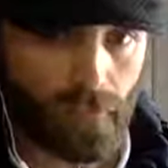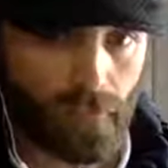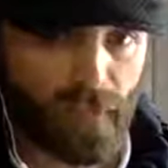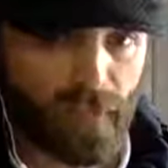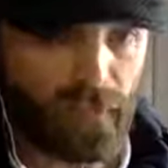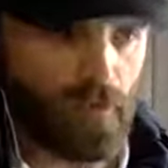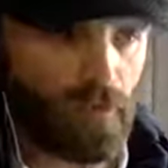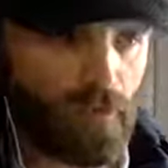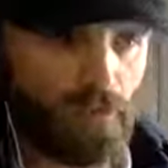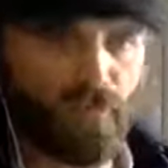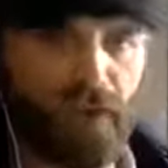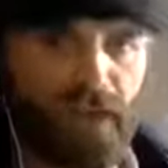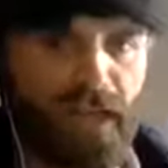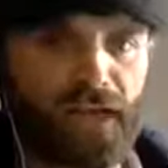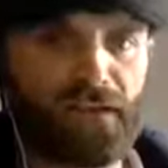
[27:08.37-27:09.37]
if they're
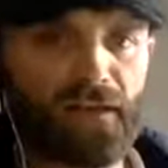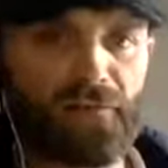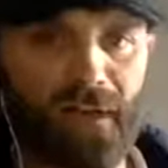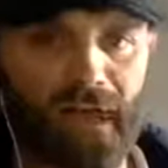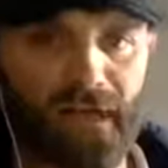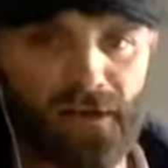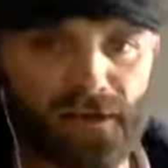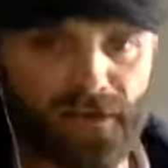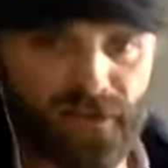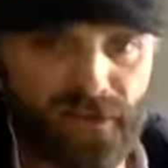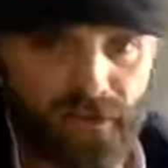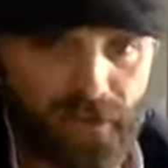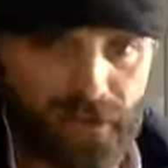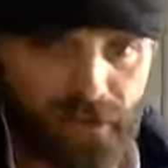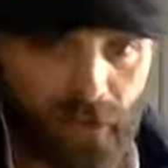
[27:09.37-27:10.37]
unrelated matters
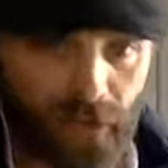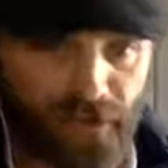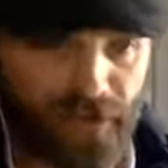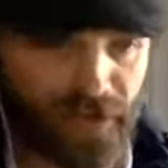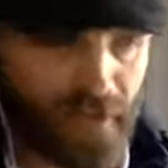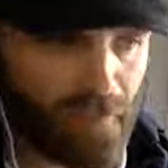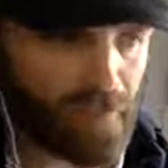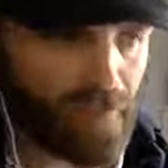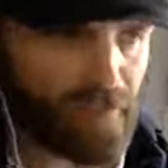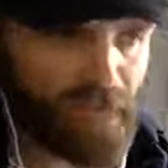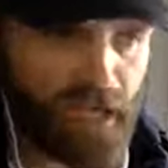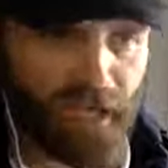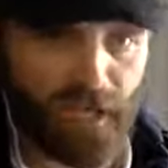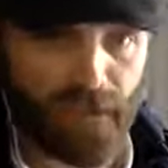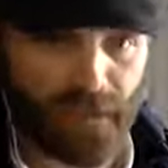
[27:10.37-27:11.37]
on separate
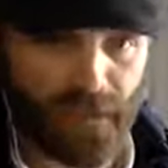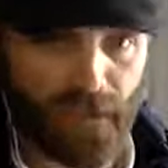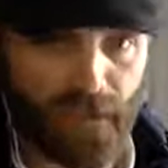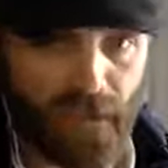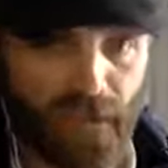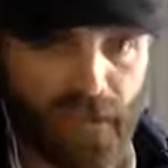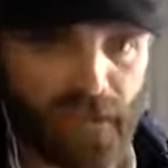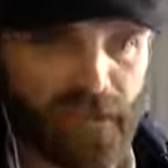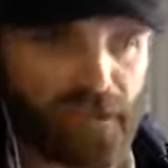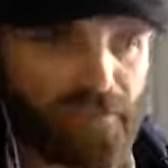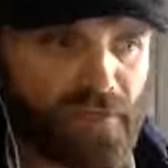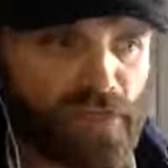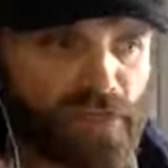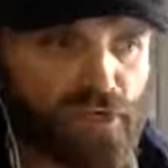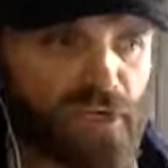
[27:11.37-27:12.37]
days? and need to
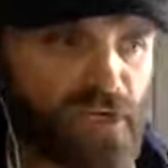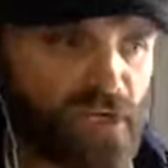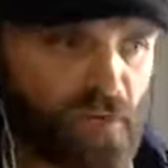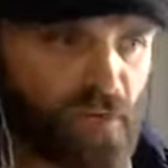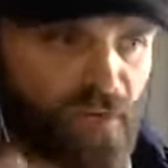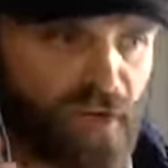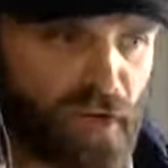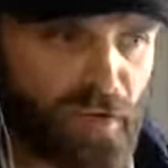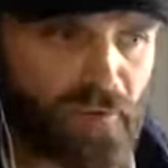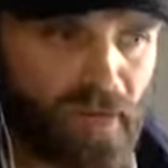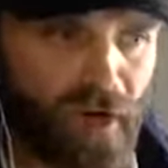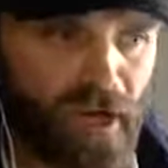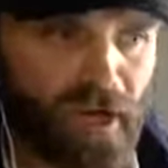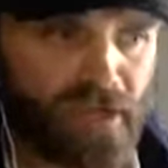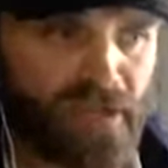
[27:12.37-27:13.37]
be treated without
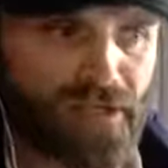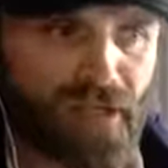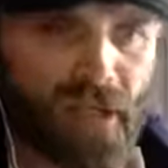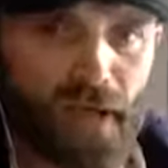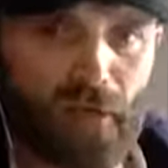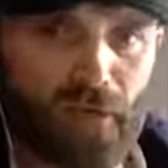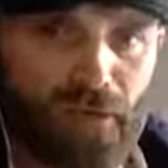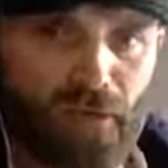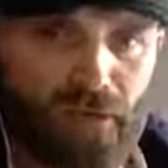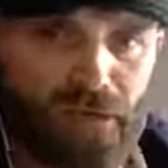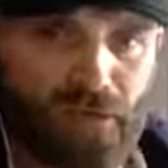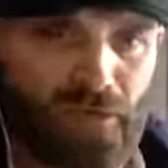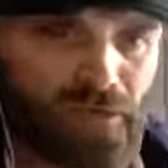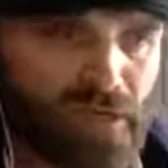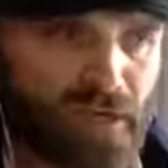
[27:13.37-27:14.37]
bias, with the
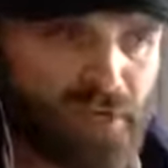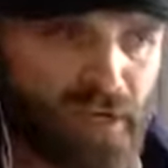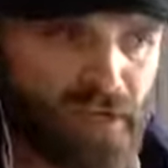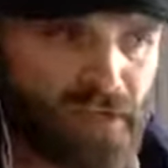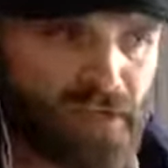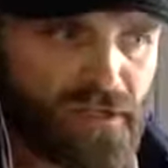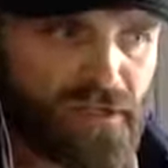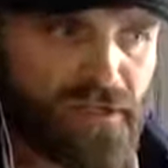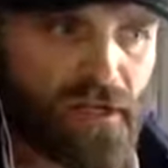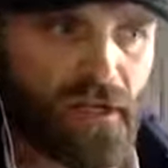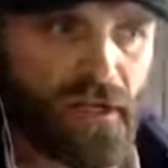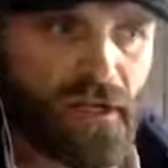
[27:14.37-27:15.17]
presumption of innocence